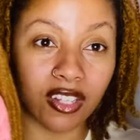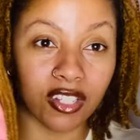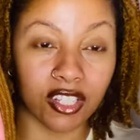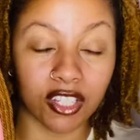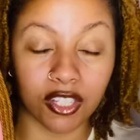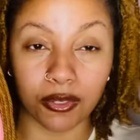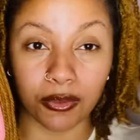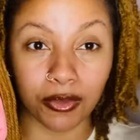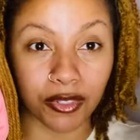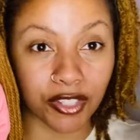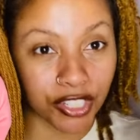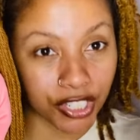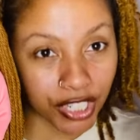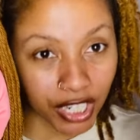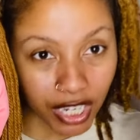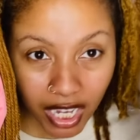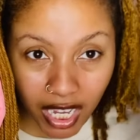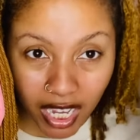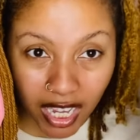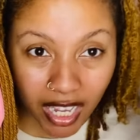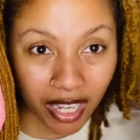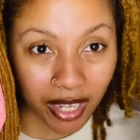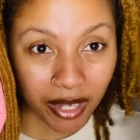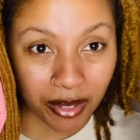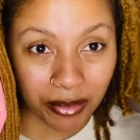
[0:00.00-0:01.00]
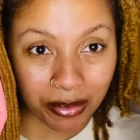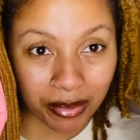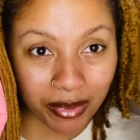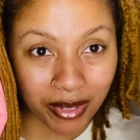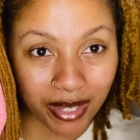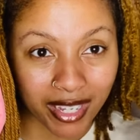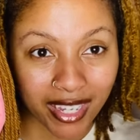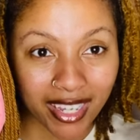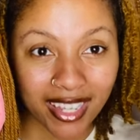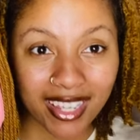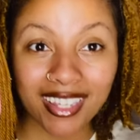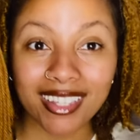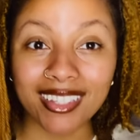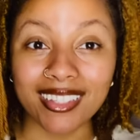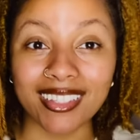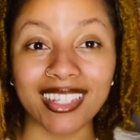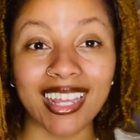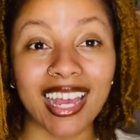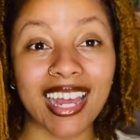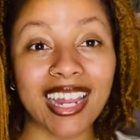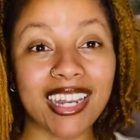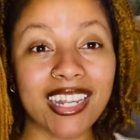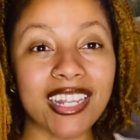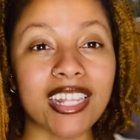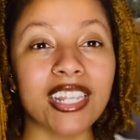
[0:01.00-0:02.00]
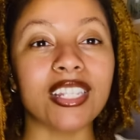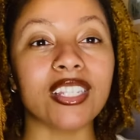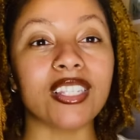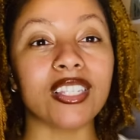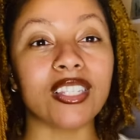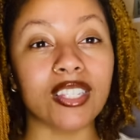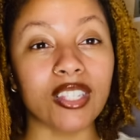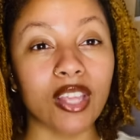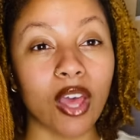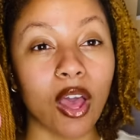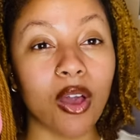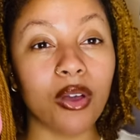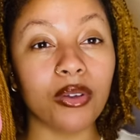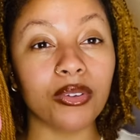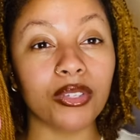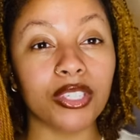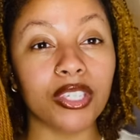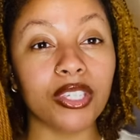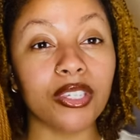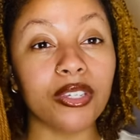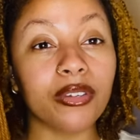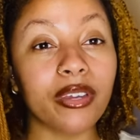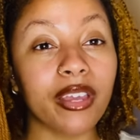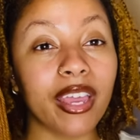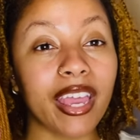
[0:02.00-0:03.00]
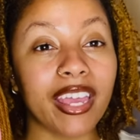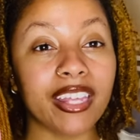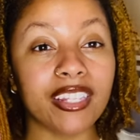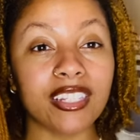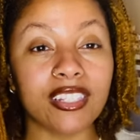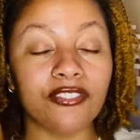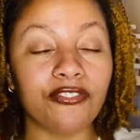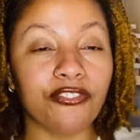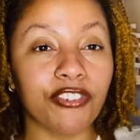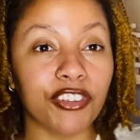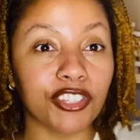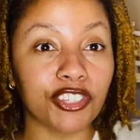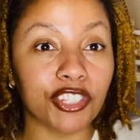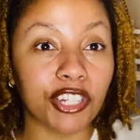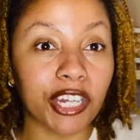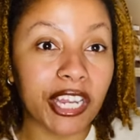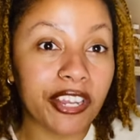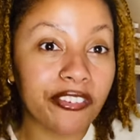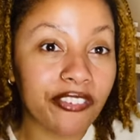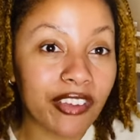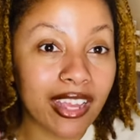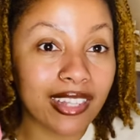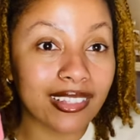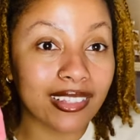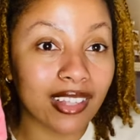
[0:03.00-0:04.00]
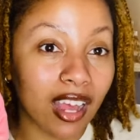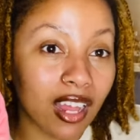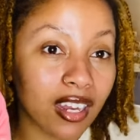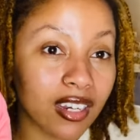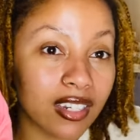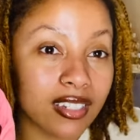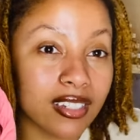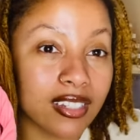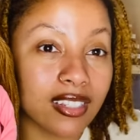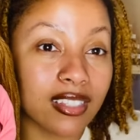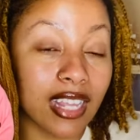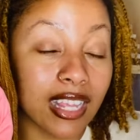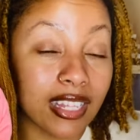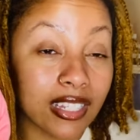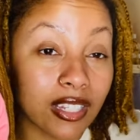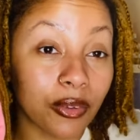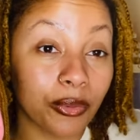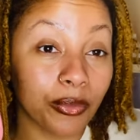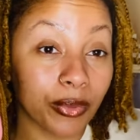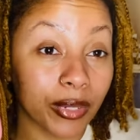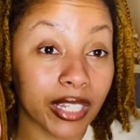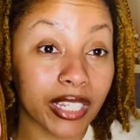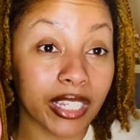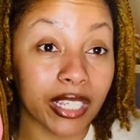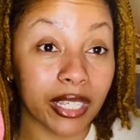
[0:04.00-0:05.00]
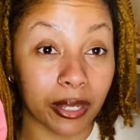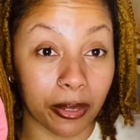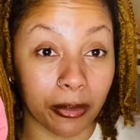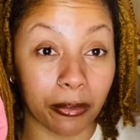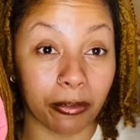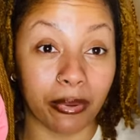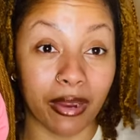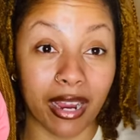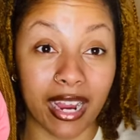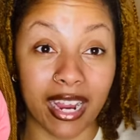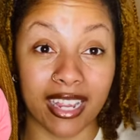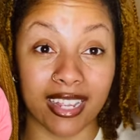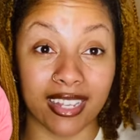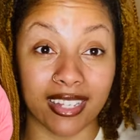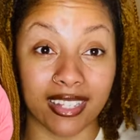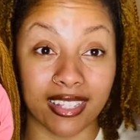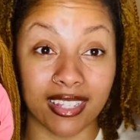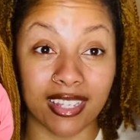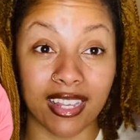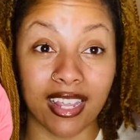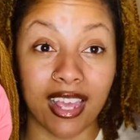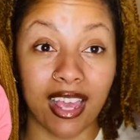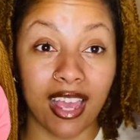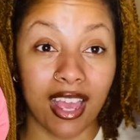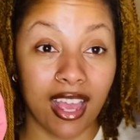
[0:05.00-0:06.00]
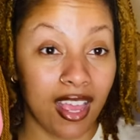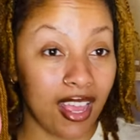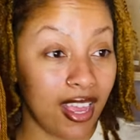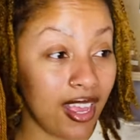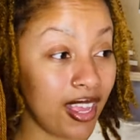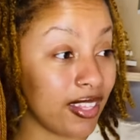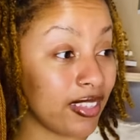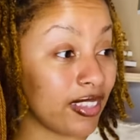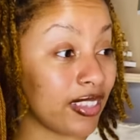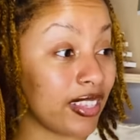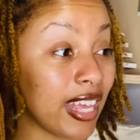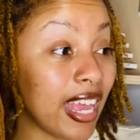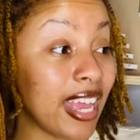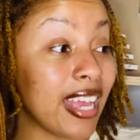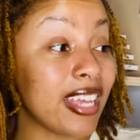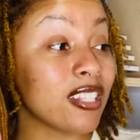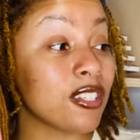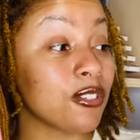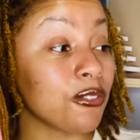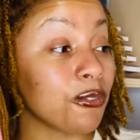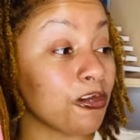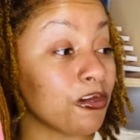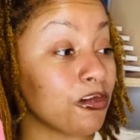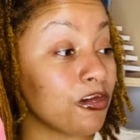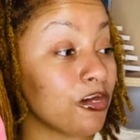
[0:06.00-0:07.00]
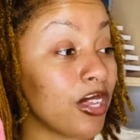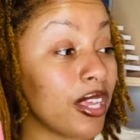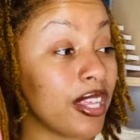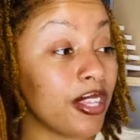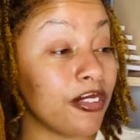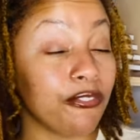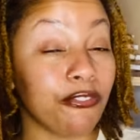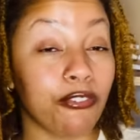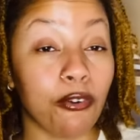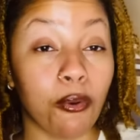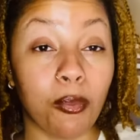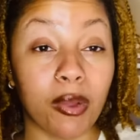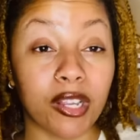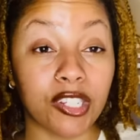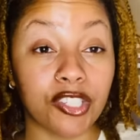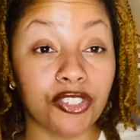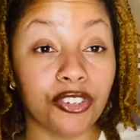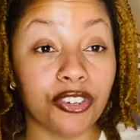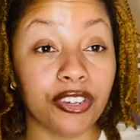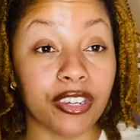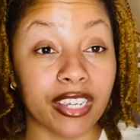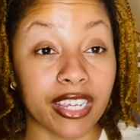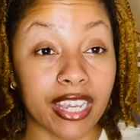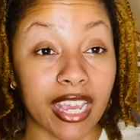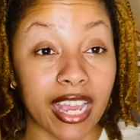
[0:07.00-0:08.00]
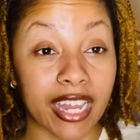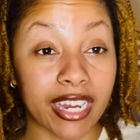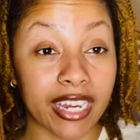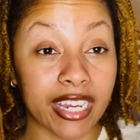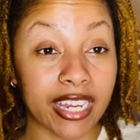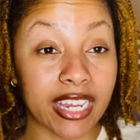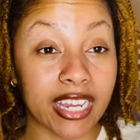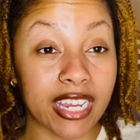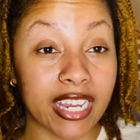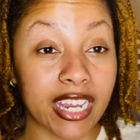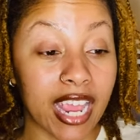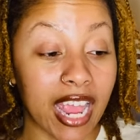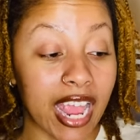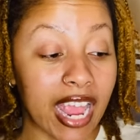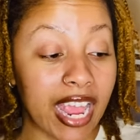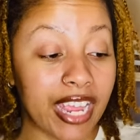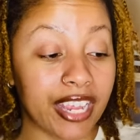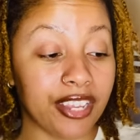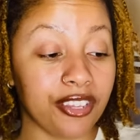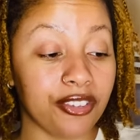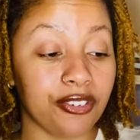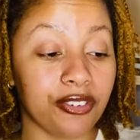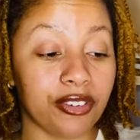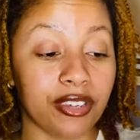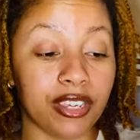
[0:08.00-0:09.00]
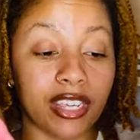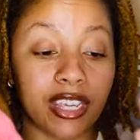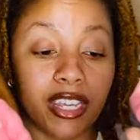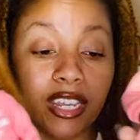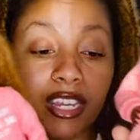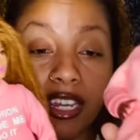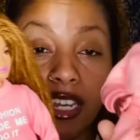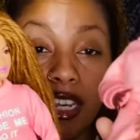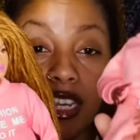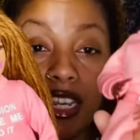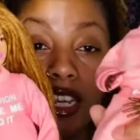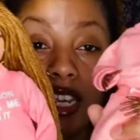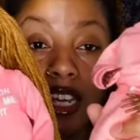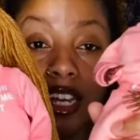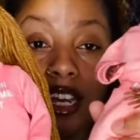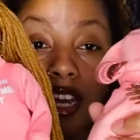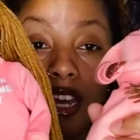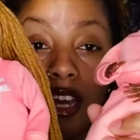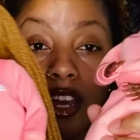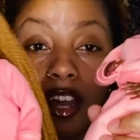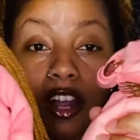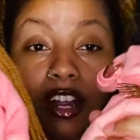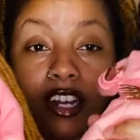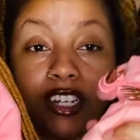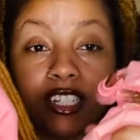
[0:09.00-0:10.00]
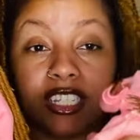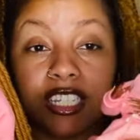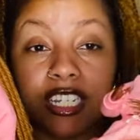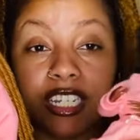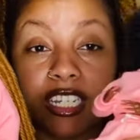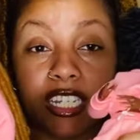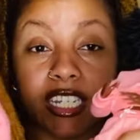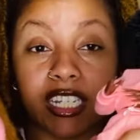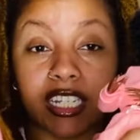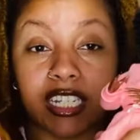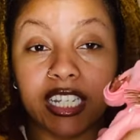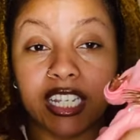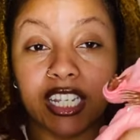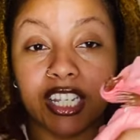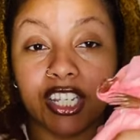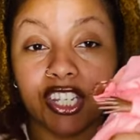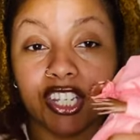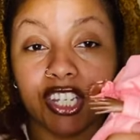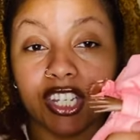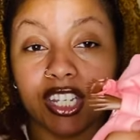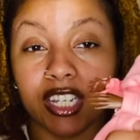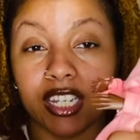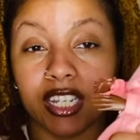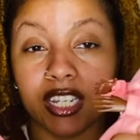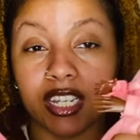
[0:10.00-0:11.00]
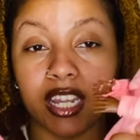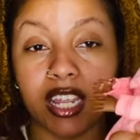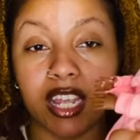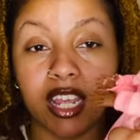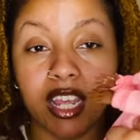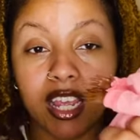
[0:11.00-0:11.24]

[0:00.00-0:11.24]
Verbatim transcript: to switch it up. That is so cute. And for $35, that's a really good price. That is, and for what you're getting, and you're getting articulation,